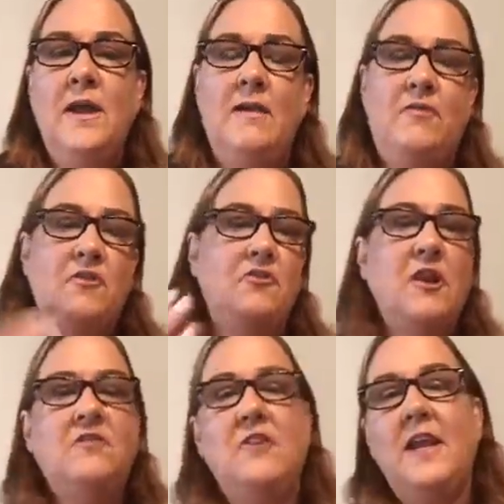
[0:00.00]
If you're
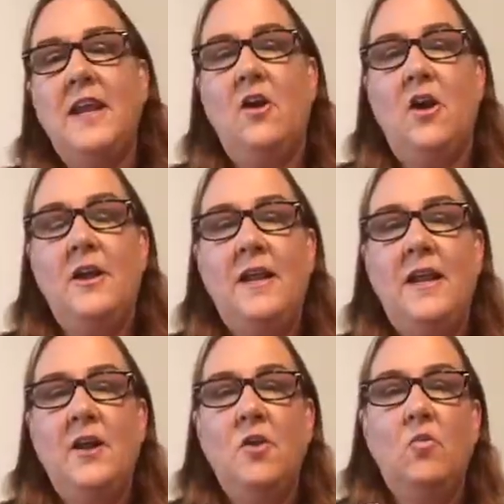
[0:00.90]
just getting on
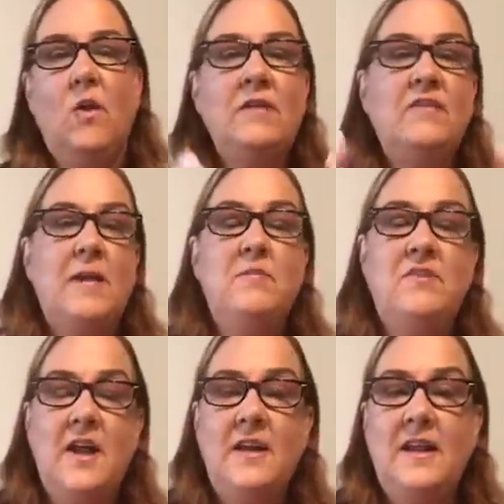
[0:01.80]
here, once I'm
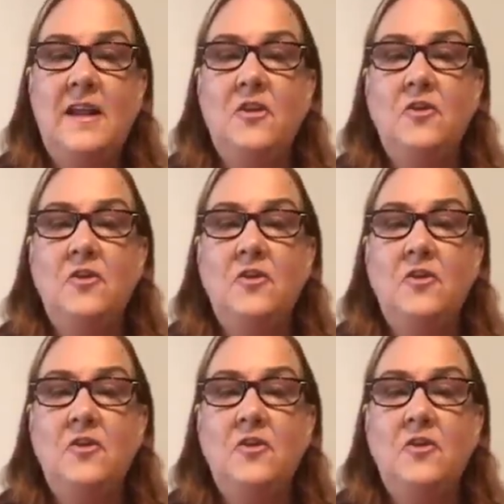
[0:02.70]
done here,